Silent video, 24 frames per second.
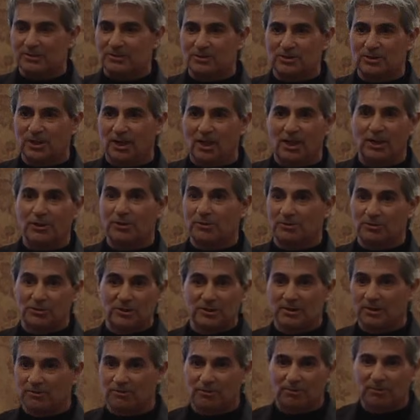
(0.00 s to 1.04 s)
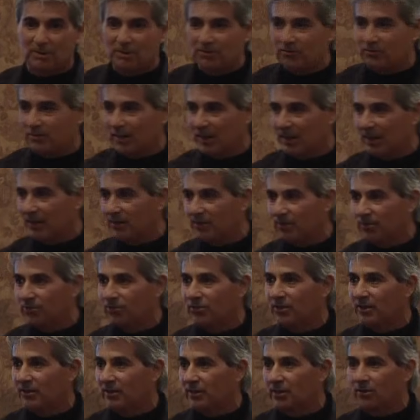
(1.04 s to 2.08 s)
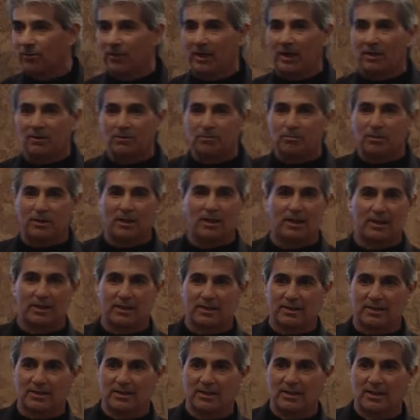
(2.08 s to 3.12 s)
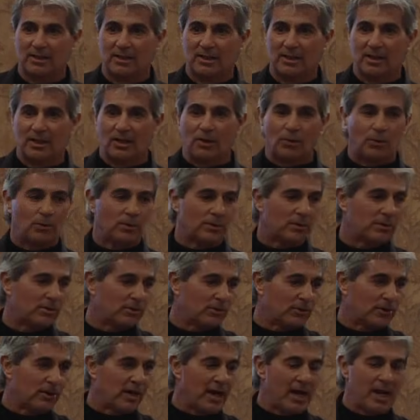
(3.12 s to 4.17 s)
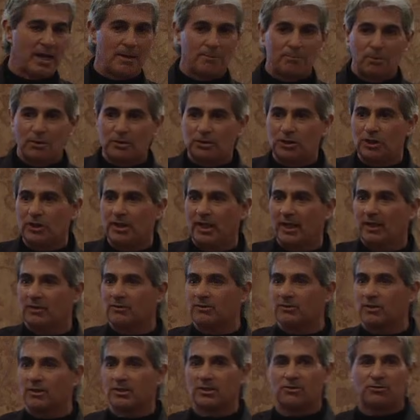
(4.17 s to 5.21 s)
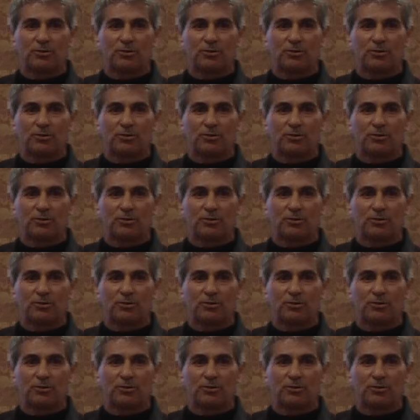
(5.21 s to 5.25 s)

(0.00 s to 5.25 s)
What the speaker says: and stalk or sit in a tree stand or sit in a ground blind or ambushing elk on a